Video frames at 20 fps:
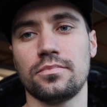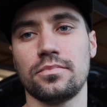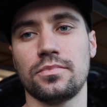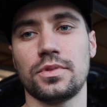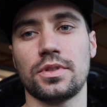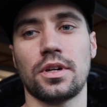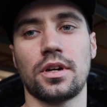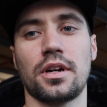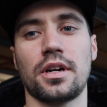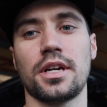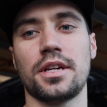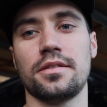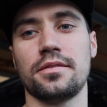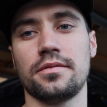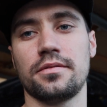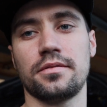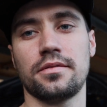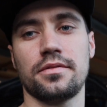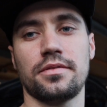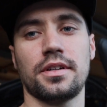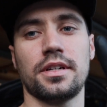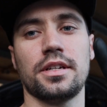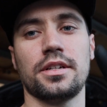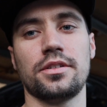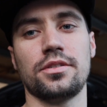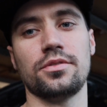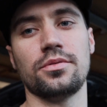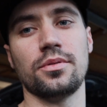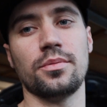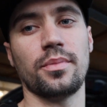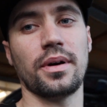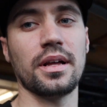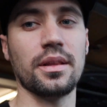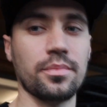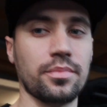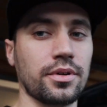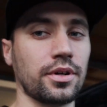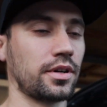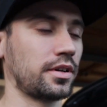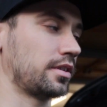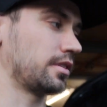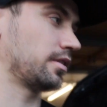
Sorry if I didn't do it by the book.